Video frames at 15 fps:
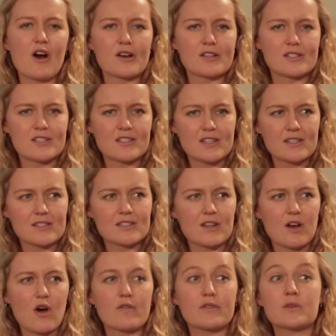oxygen.
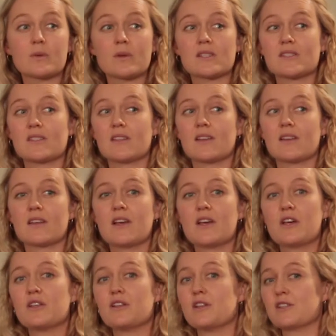So afterwards, the
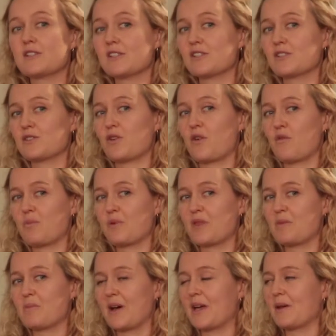nursing staff put
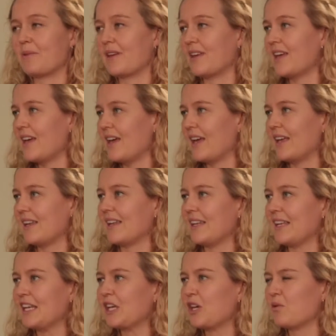the baby in
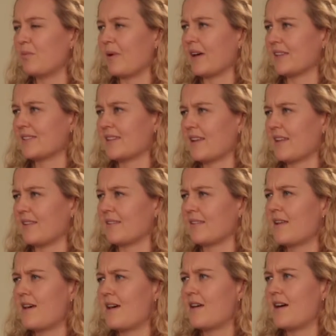an incubator, and
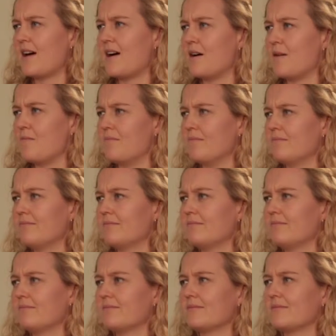
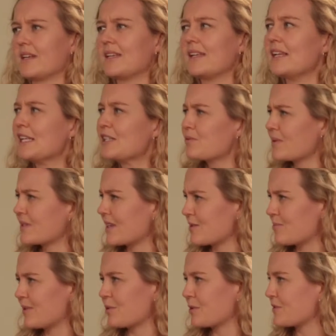Neliswa's
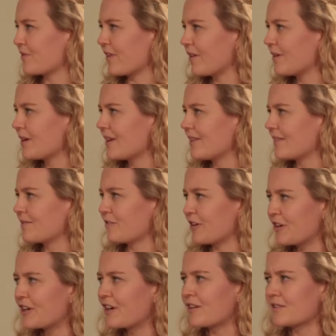husband was very,
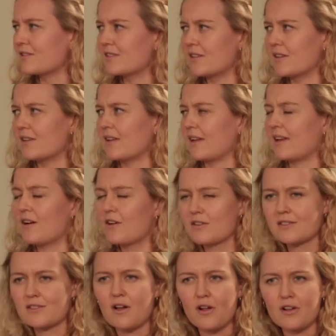very concerned, and he
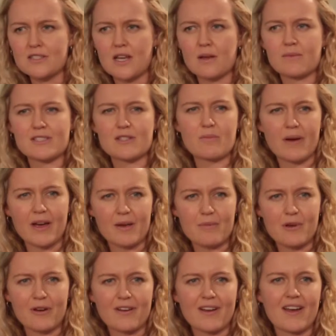asked the whole time, "Is the
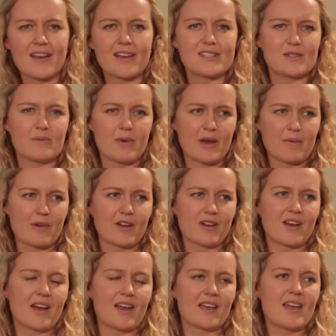baby okay? Is the baby
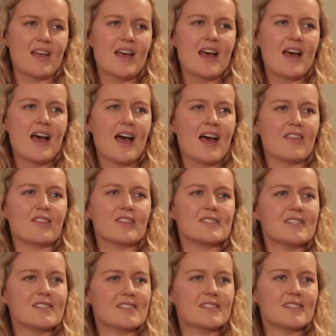okay?" And the
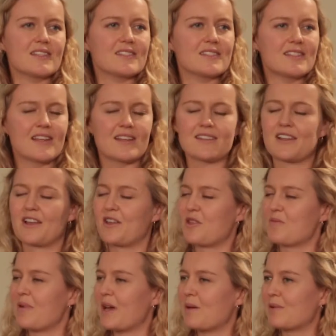sister said, "No,
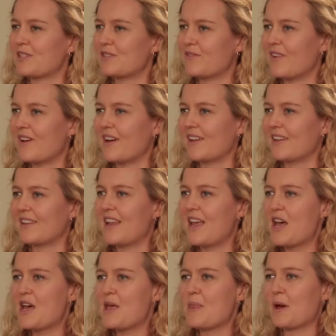the baby is fine,
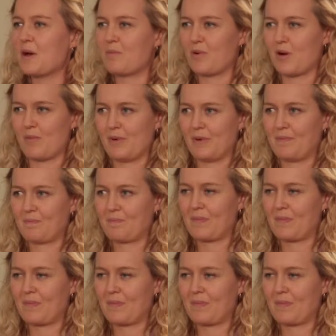no problem."